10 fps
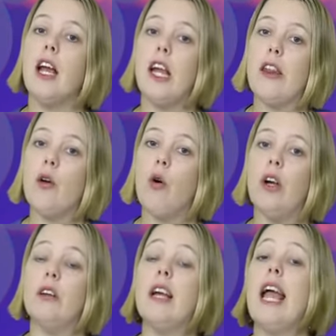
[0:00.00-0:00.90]
another
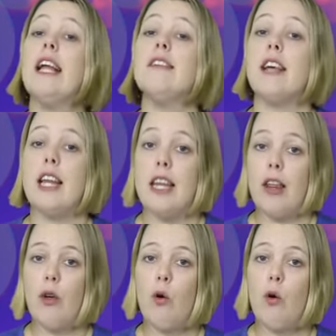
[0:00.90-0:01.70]
oil and another